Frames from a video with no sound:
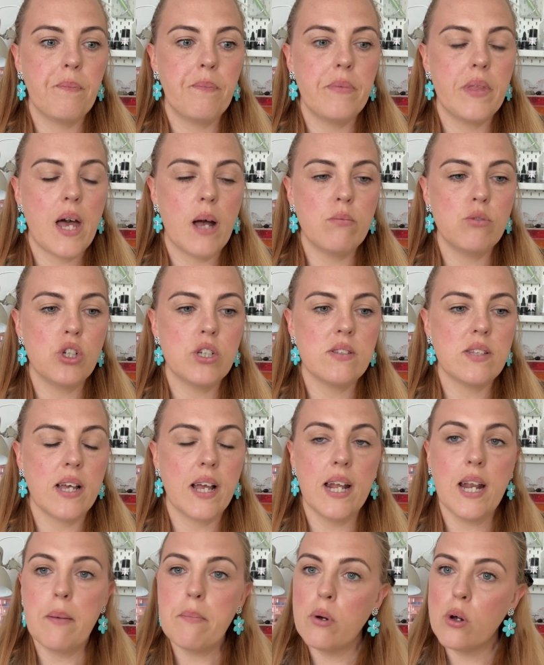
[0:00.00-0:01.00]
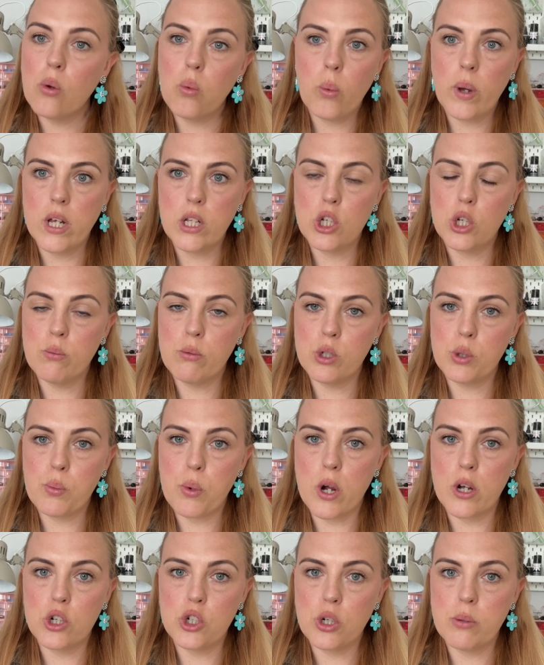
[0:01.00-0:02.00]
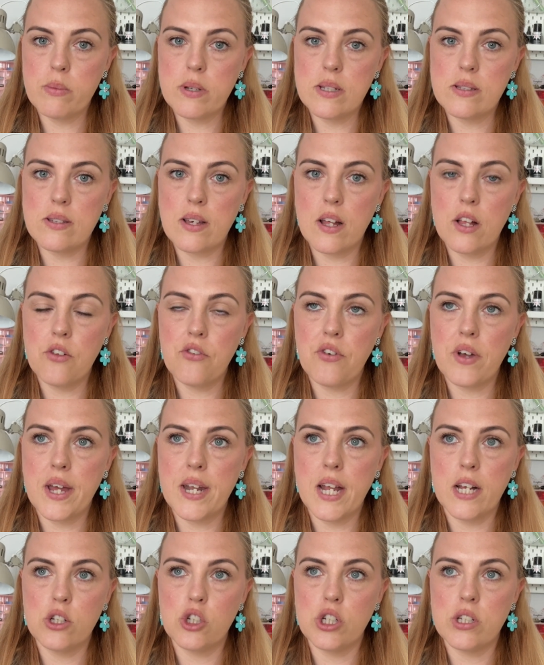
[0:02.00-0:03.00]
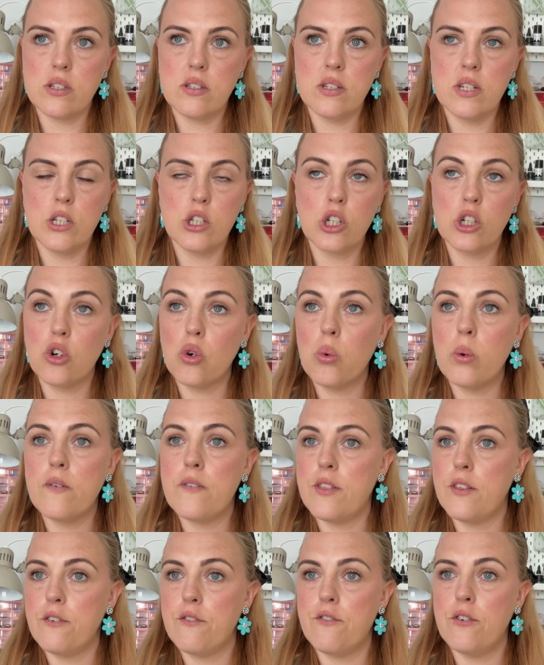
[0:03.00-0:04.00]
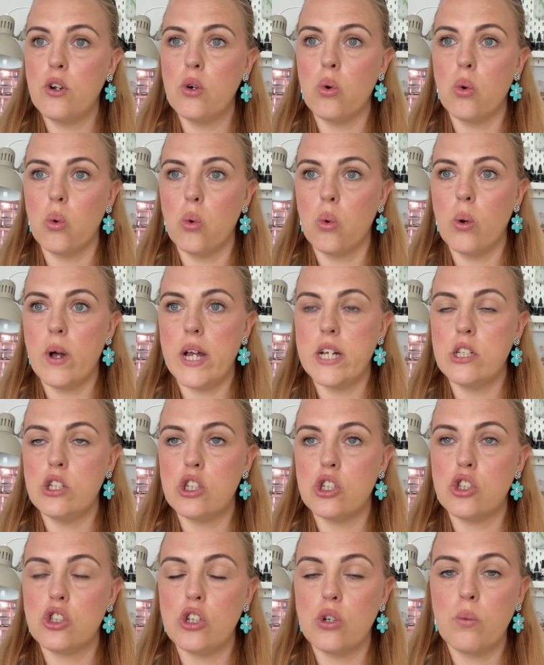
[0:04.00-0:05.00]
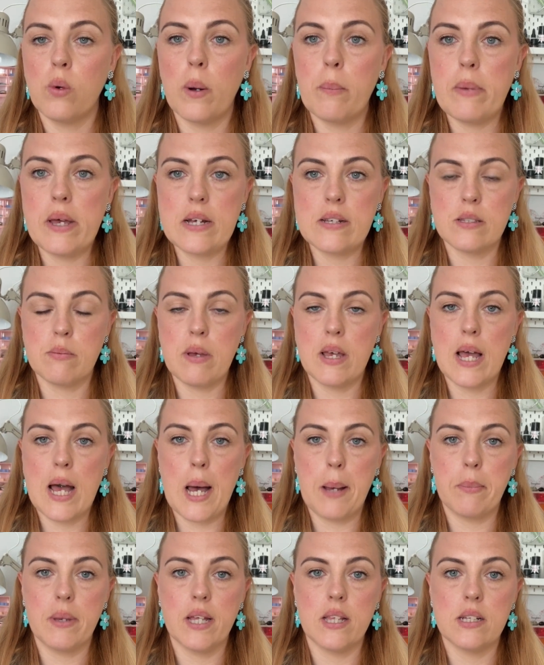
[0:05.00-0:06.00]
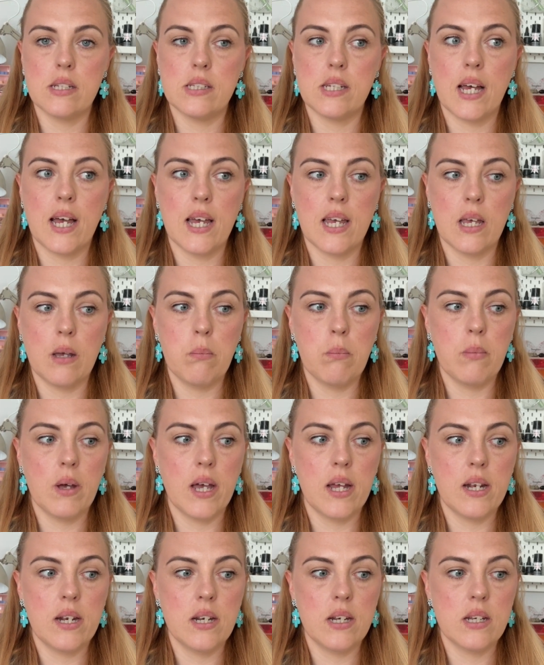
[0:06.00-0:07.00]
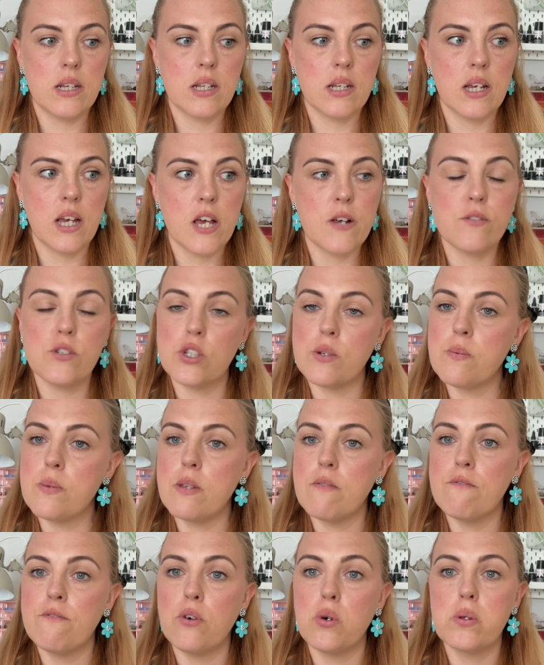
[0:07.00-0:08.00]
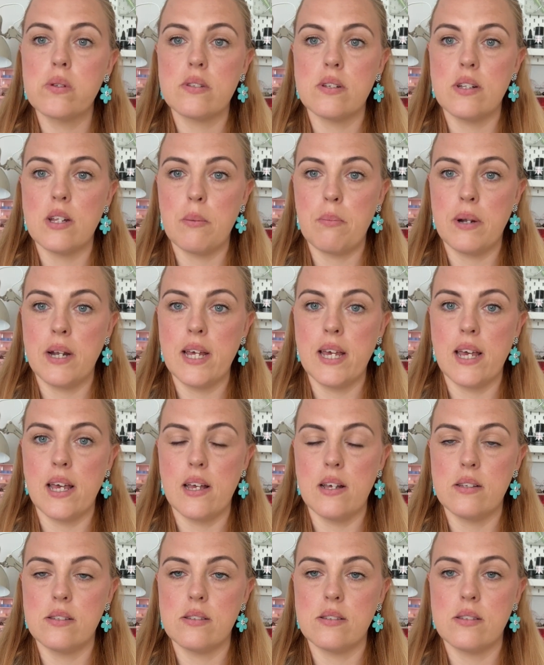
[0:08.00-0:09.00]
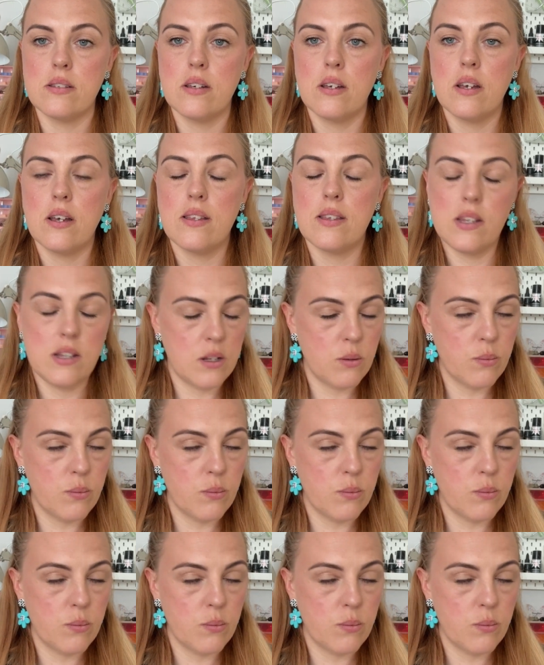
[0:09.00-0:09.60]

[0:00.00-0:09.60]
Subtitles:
I'm just thinking I'm putting way too much pressure on myself, and I just need to go with the flow and just do what makes me happy at the time. And if something falls into place, then it